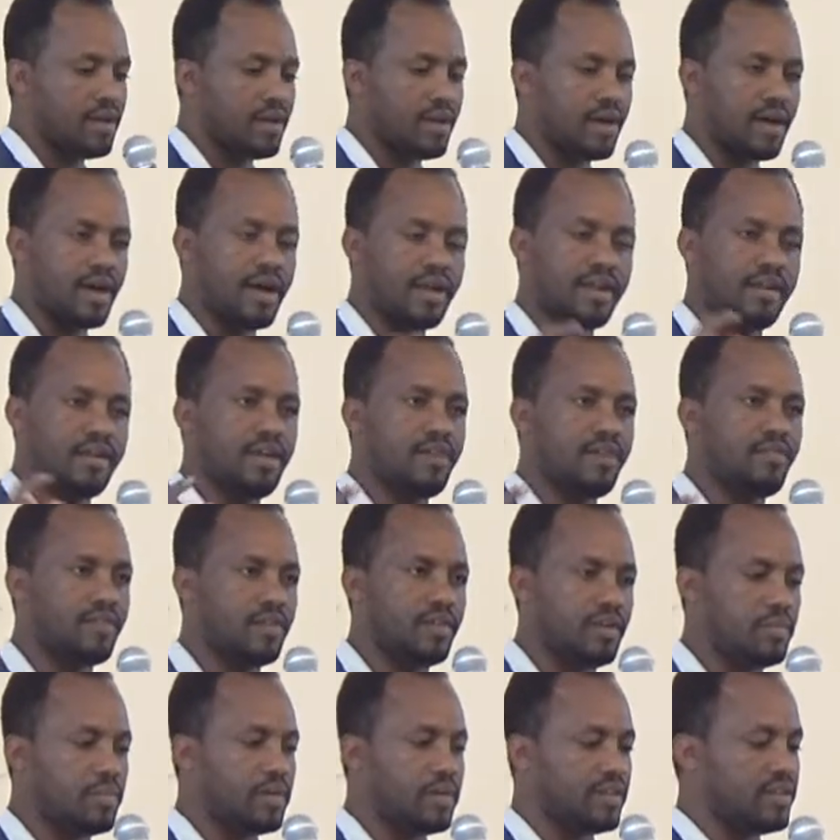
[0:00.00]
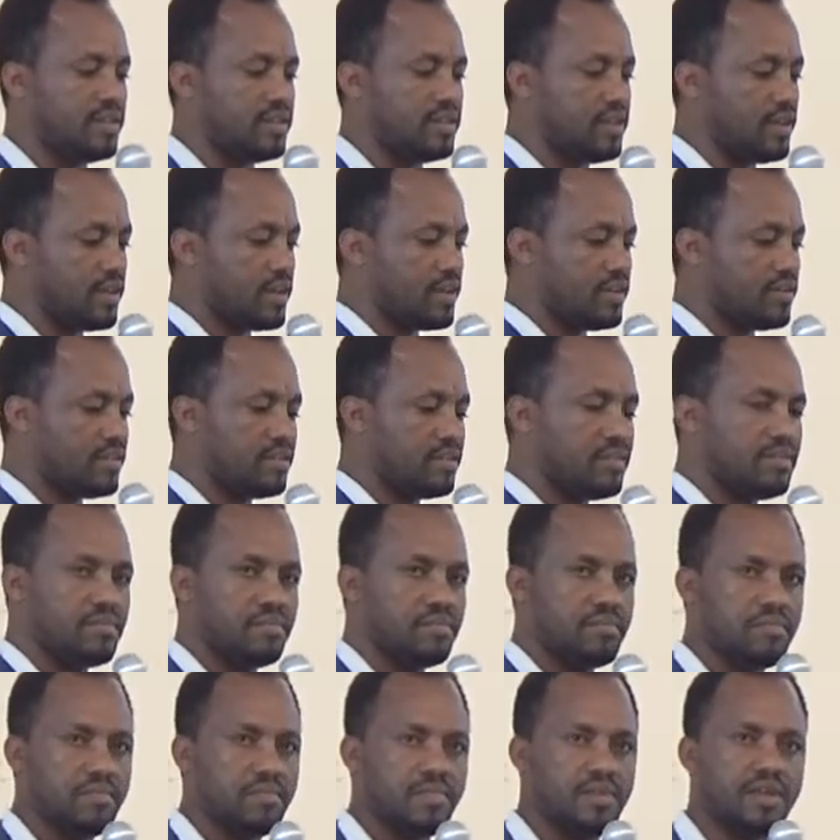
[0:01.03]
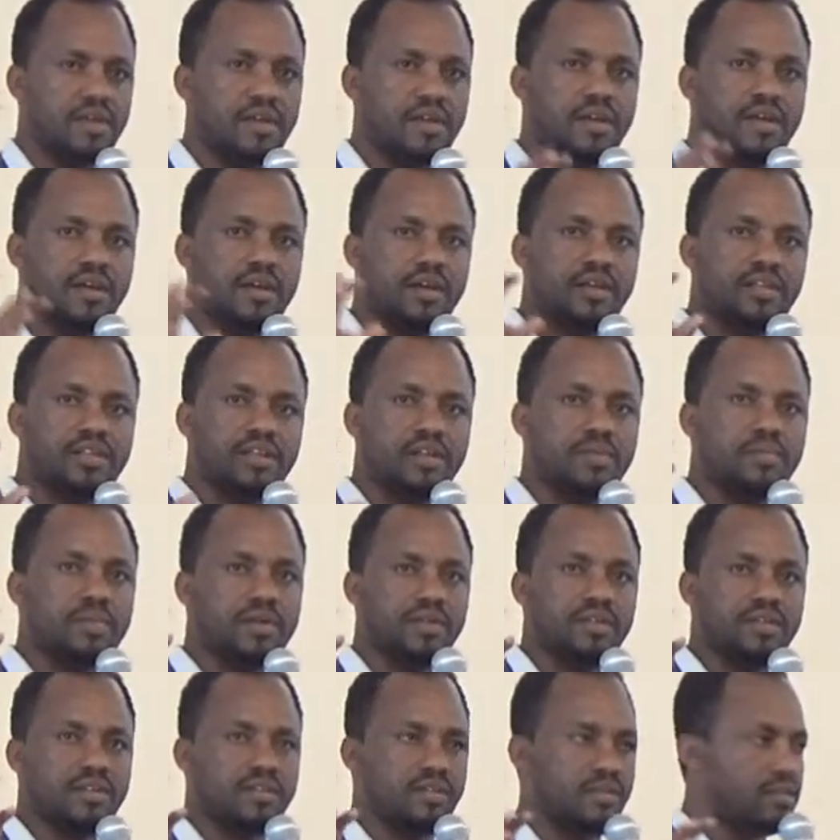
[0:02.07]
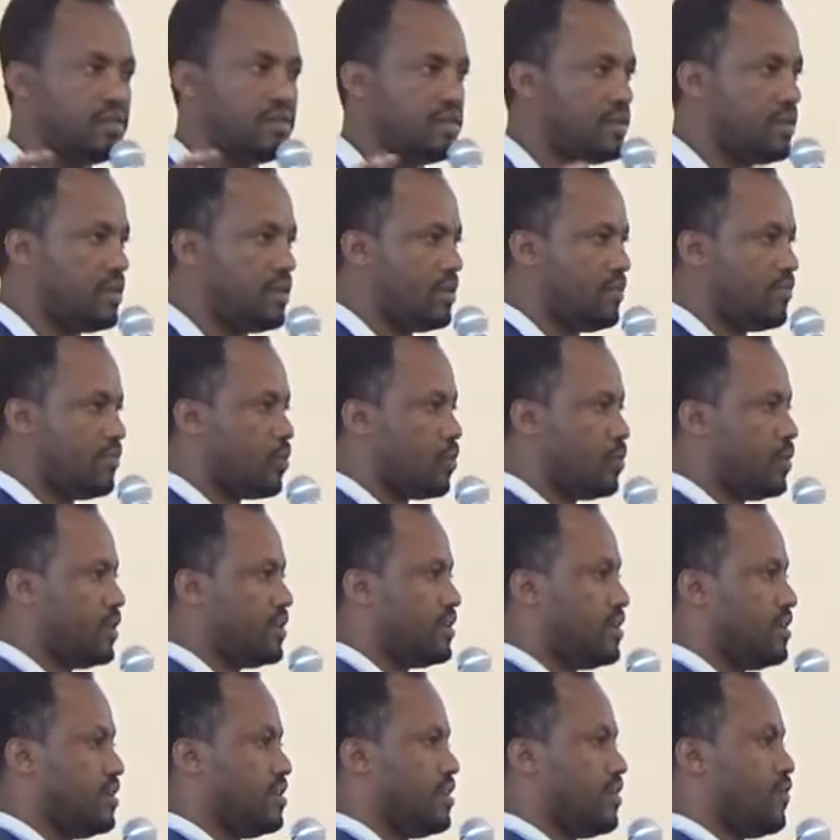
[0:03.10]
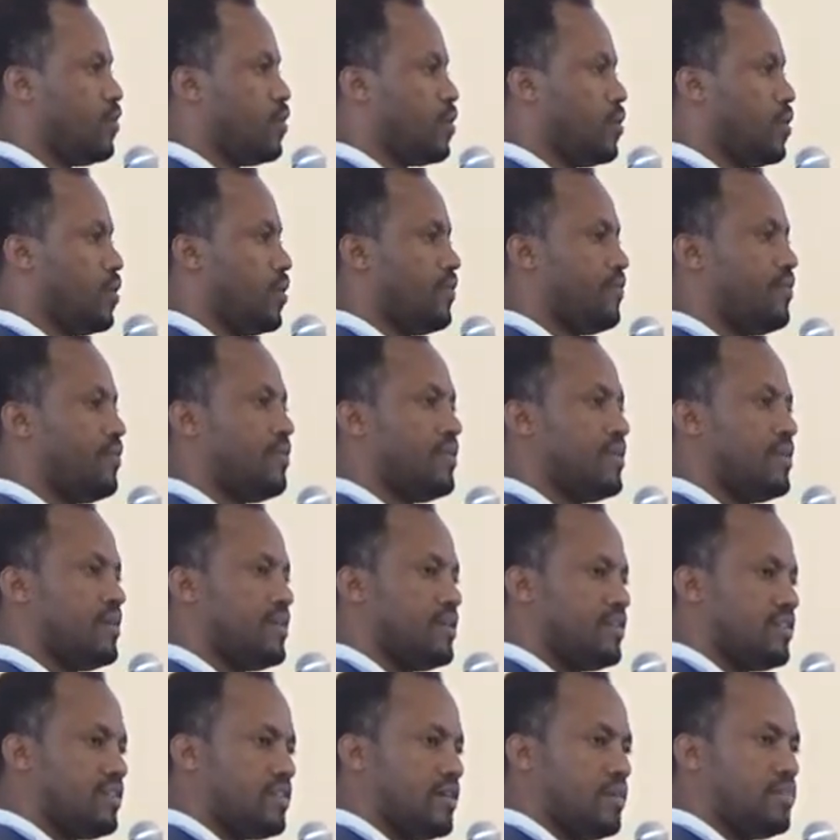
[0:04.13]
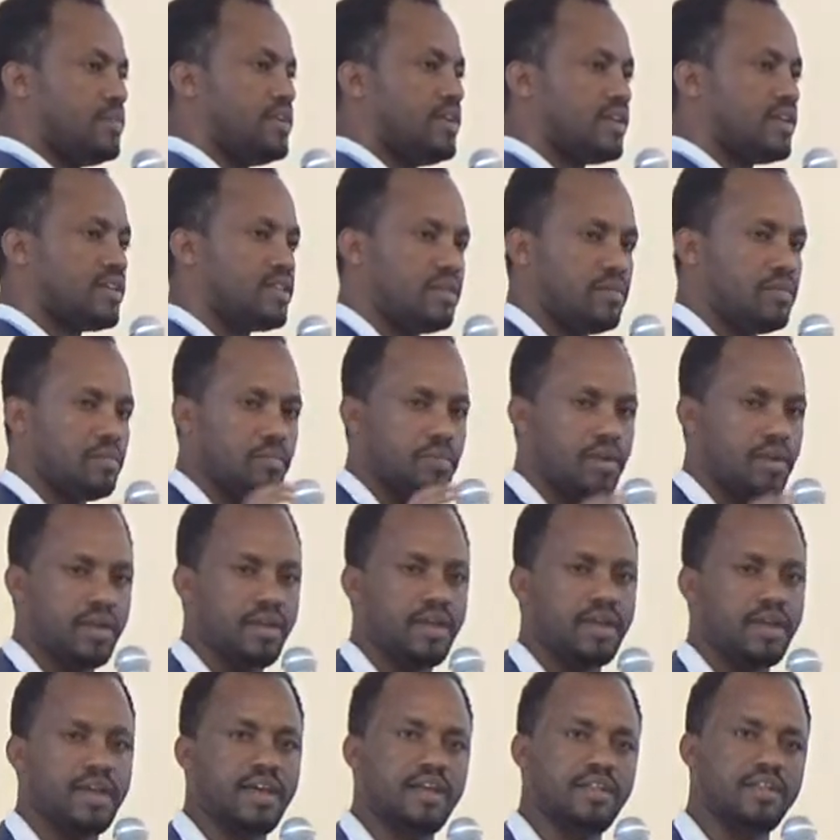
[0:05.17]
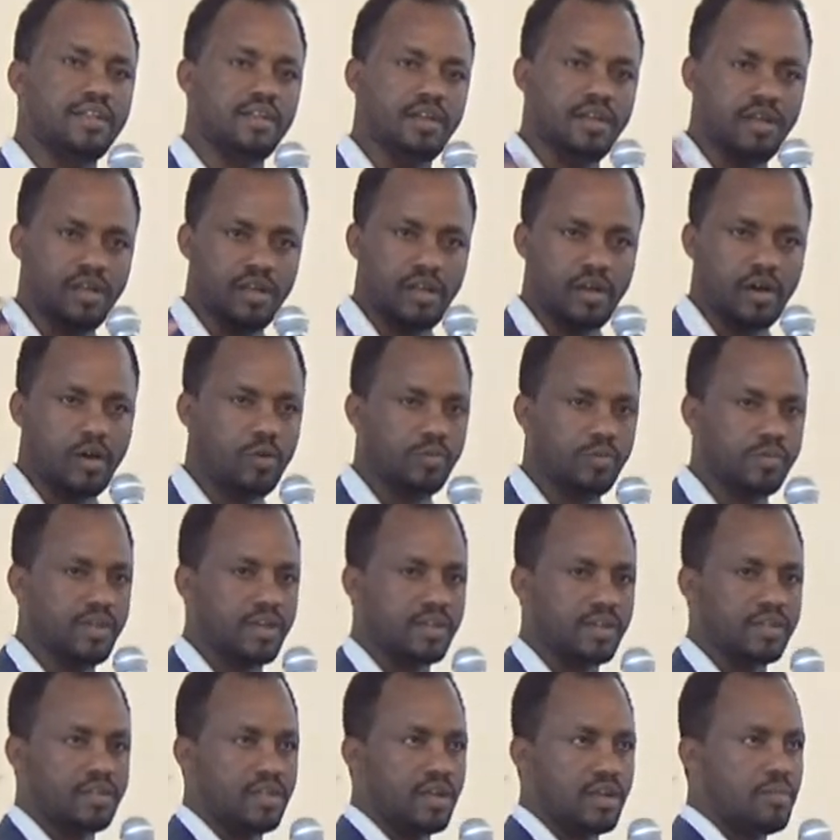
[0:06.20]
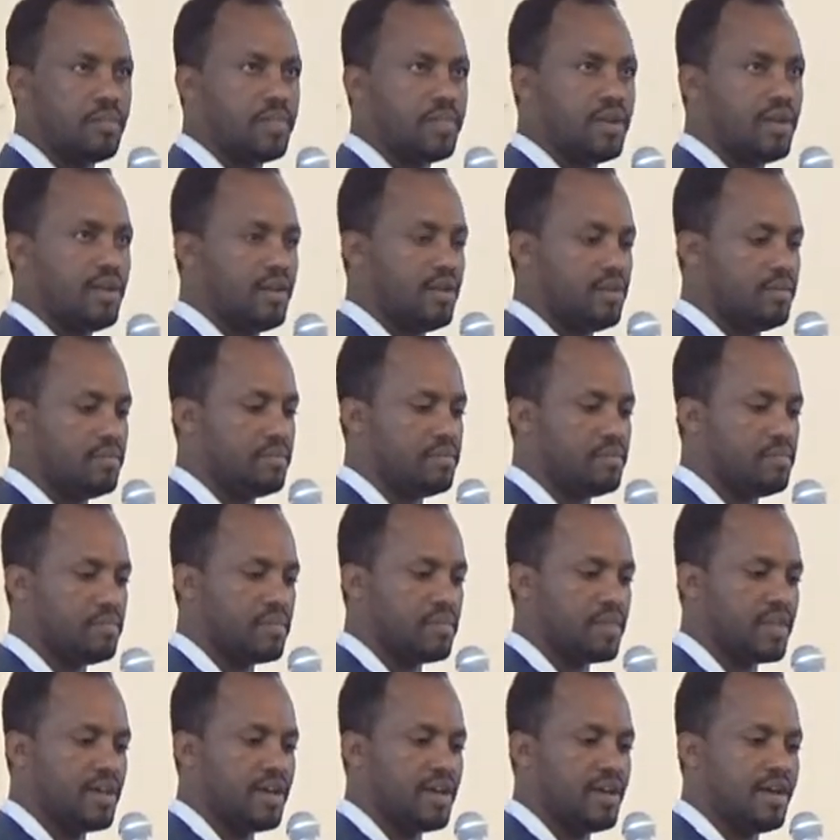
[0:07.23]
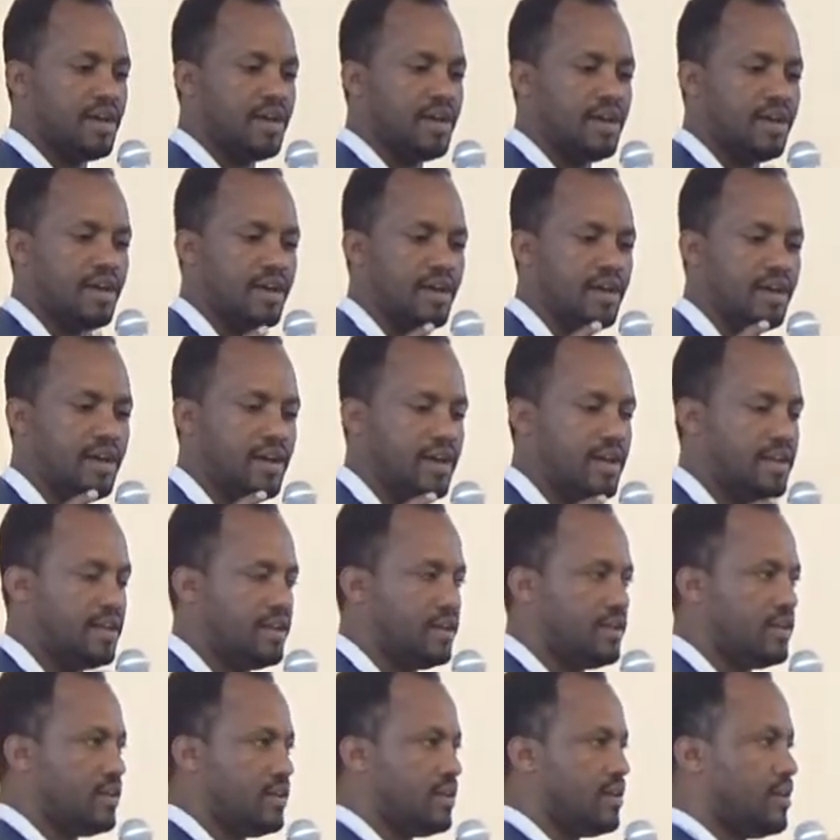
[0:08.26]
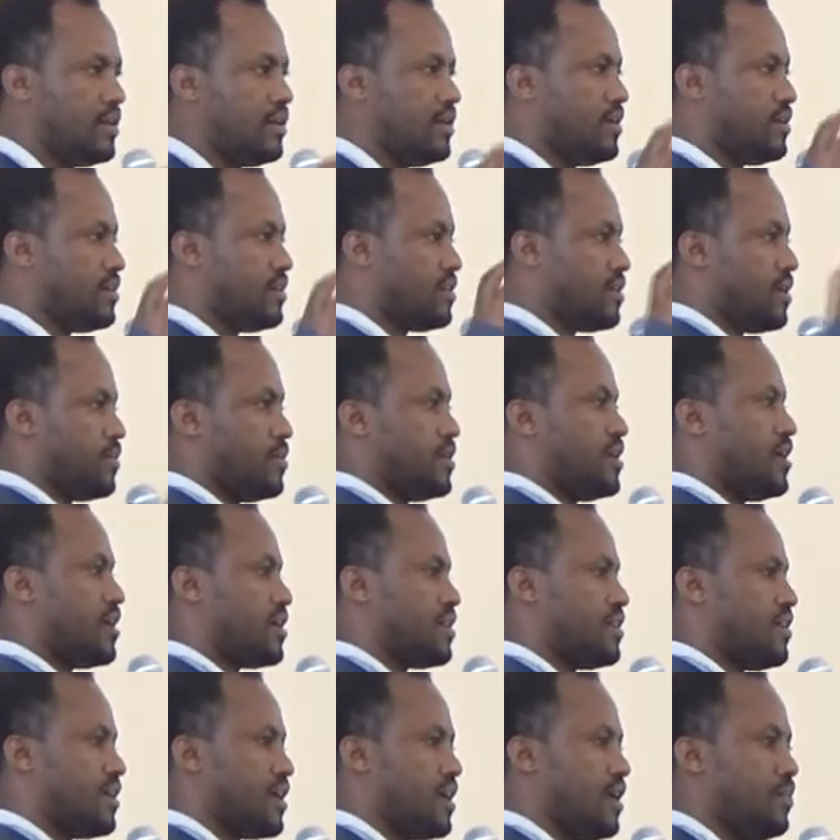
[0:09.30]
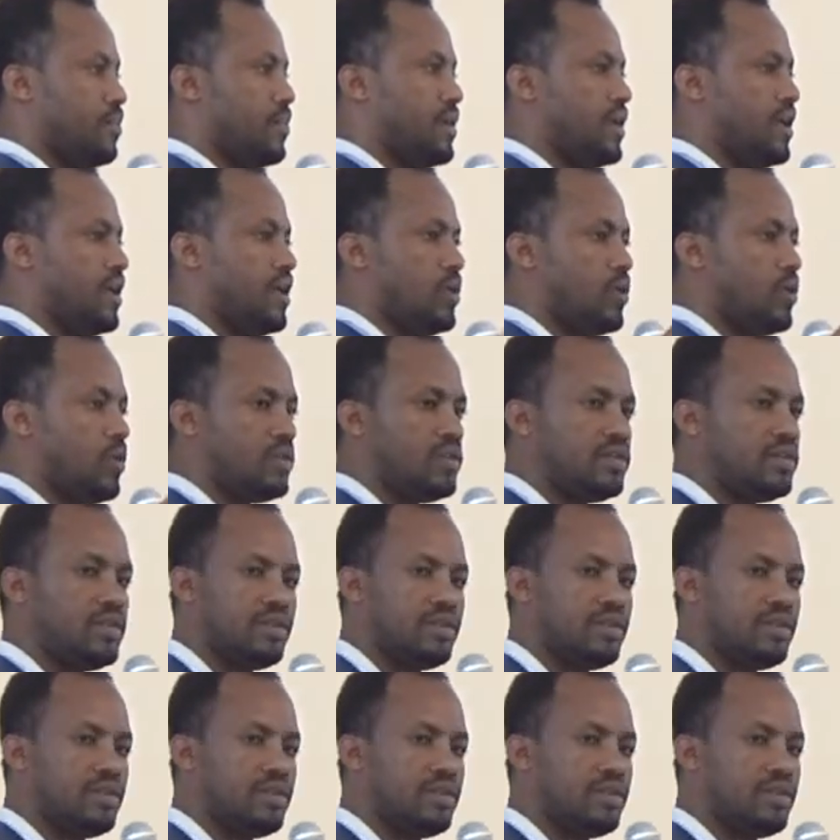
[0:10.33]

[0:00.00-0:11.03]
RDF representing is, it represents information in the form of subject, predicate, object triple, and a subject can be a node,